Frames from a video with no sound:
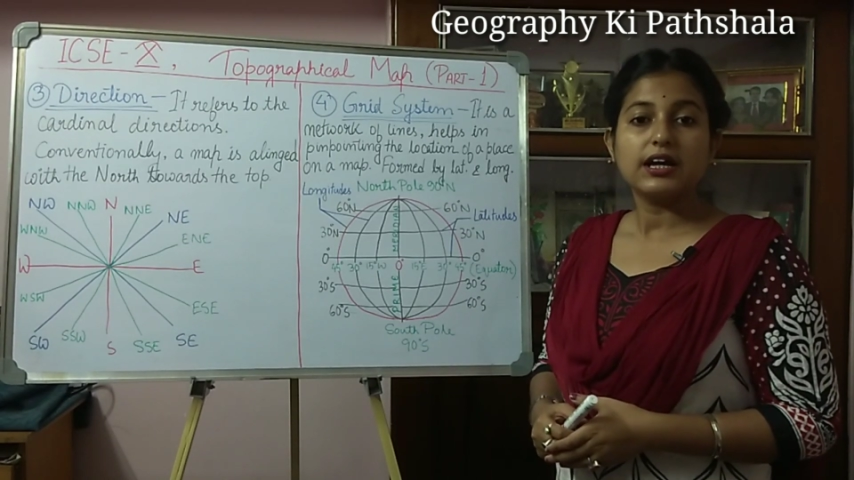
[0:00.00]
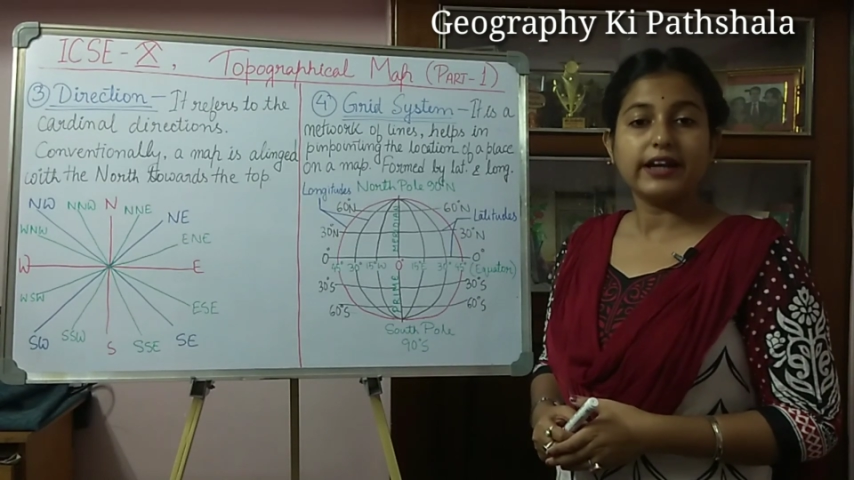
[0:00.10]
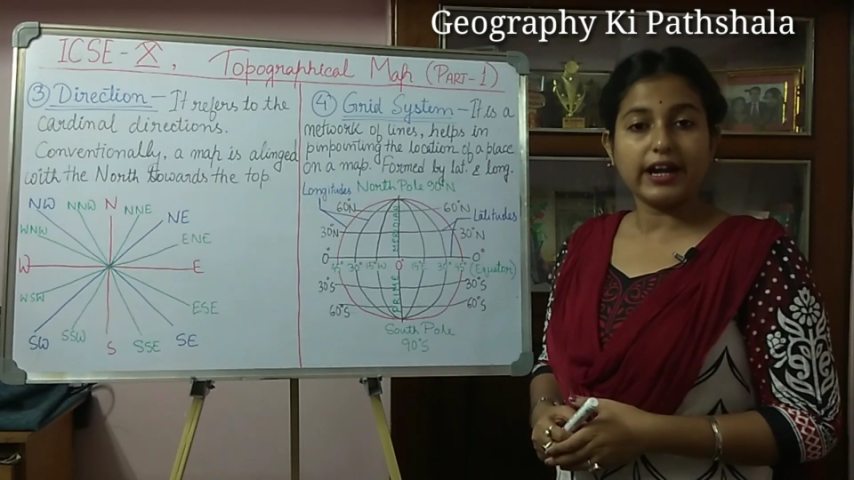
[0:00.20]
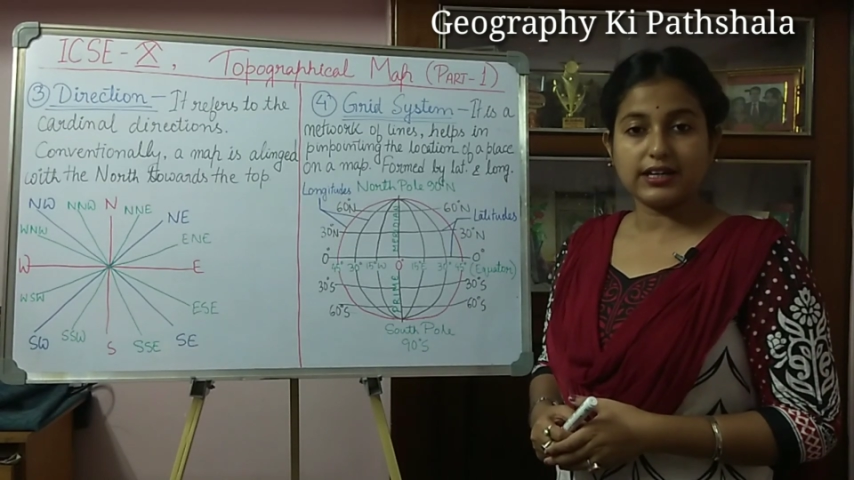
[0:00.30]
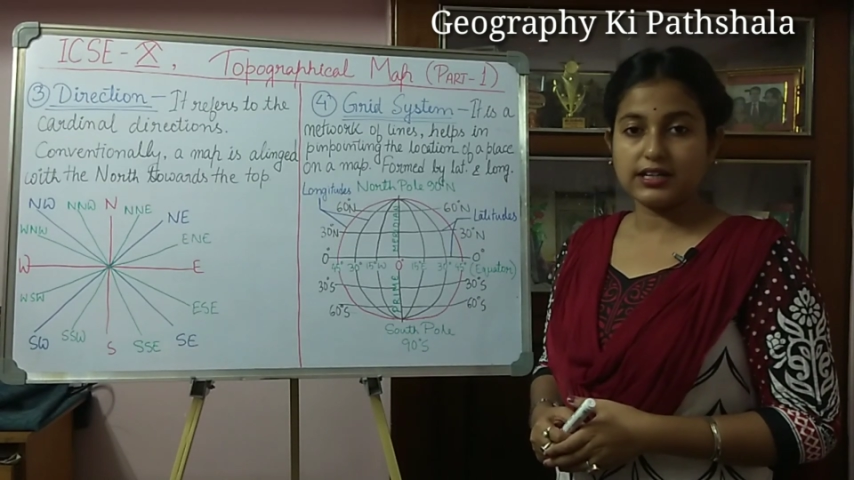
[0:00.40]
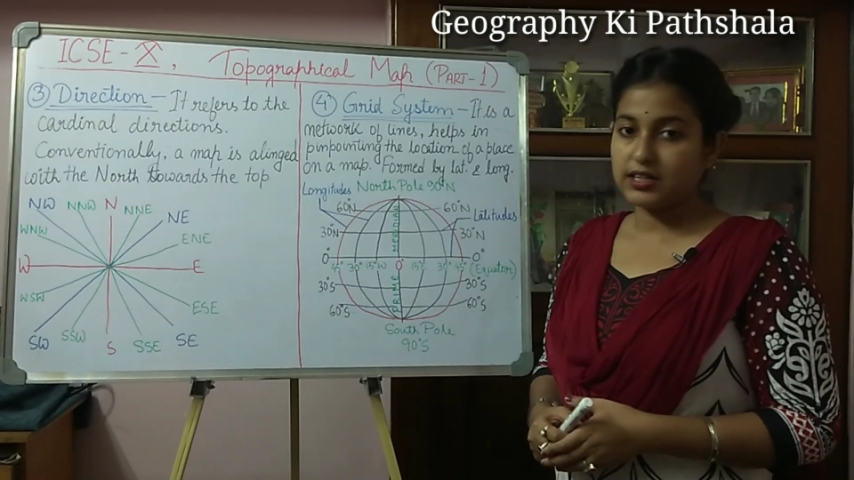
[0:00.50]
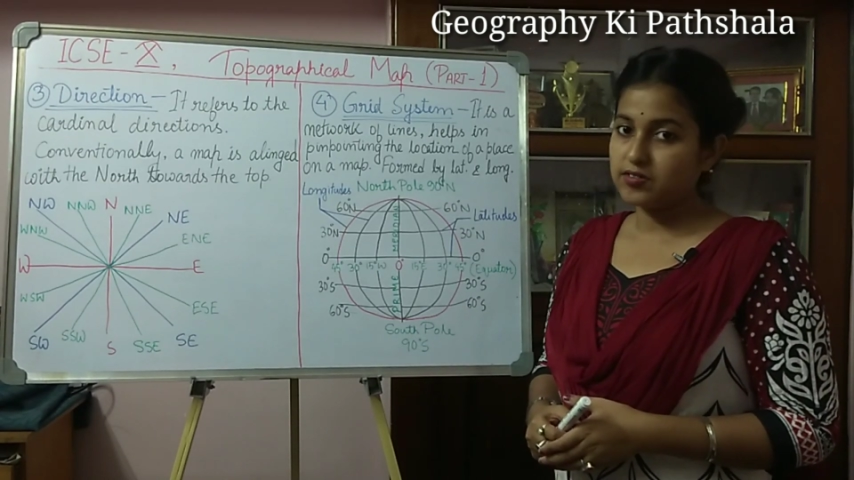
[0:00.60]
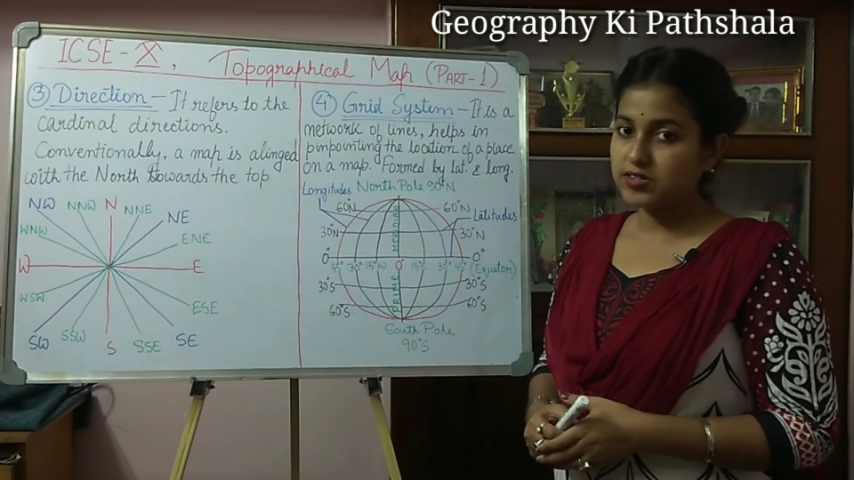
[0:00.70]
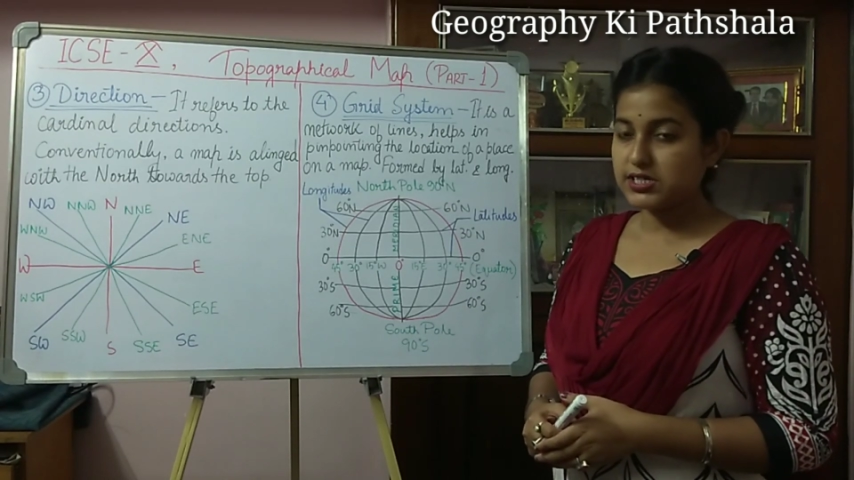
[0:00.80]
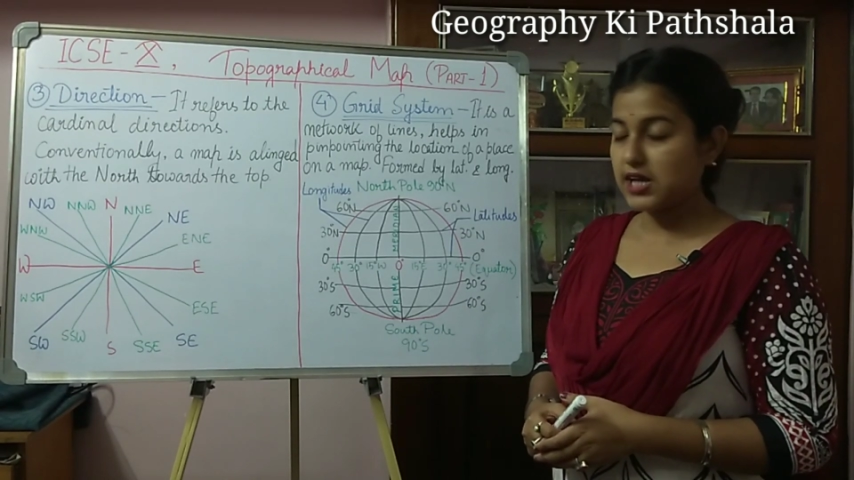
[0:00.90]

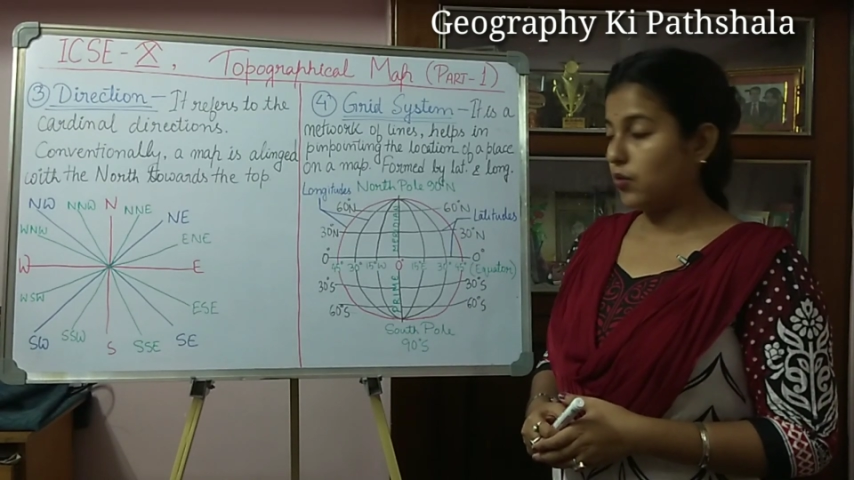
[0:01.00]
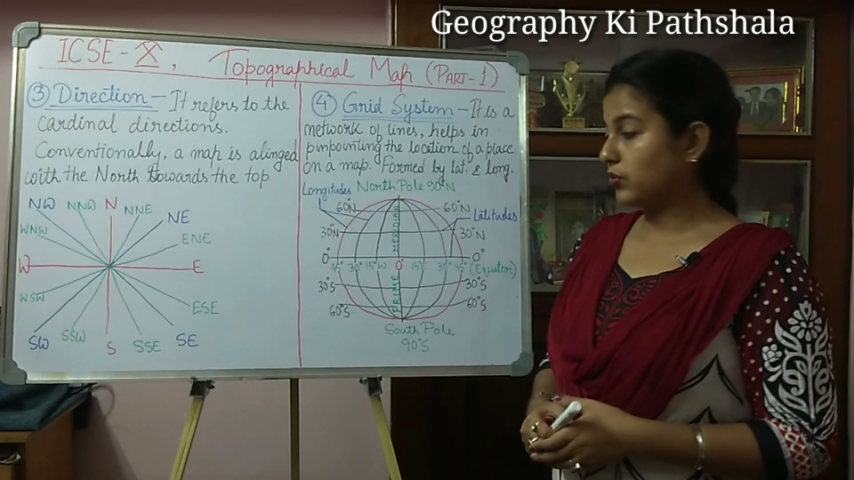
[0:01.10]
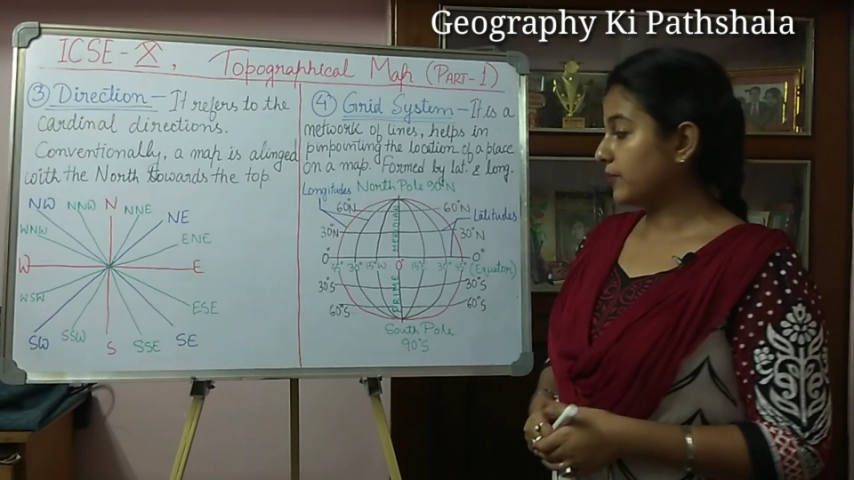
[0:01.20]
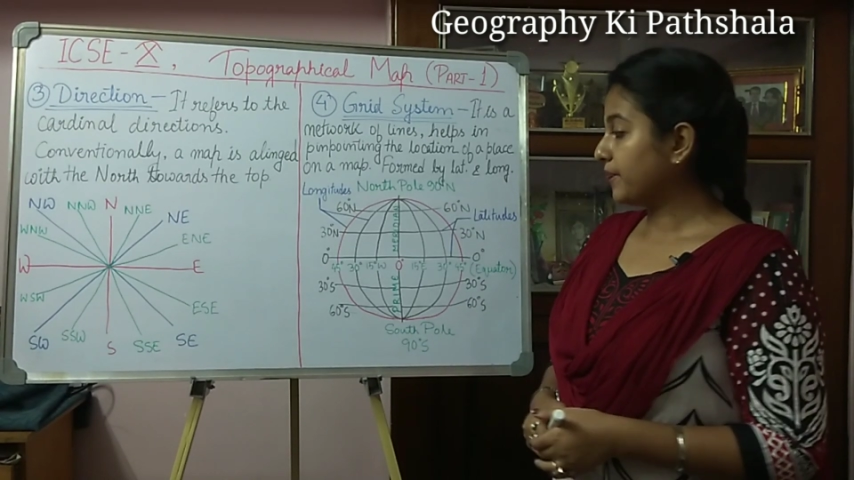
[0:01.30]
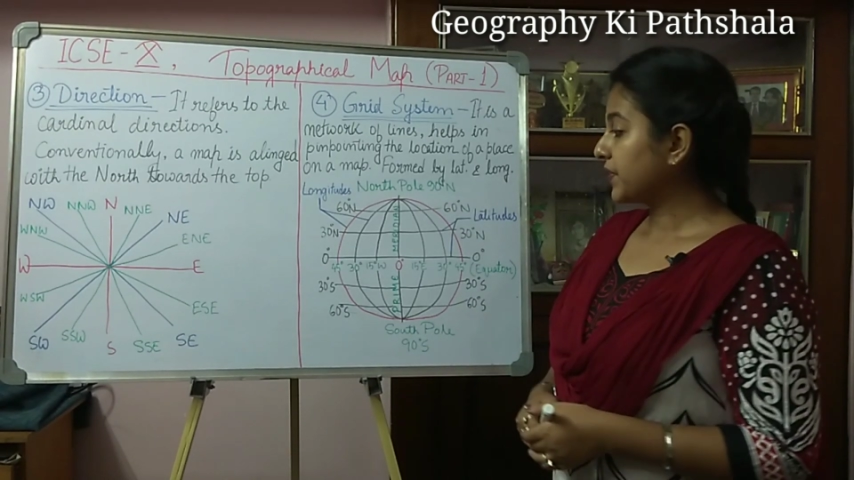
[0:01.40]
90° south.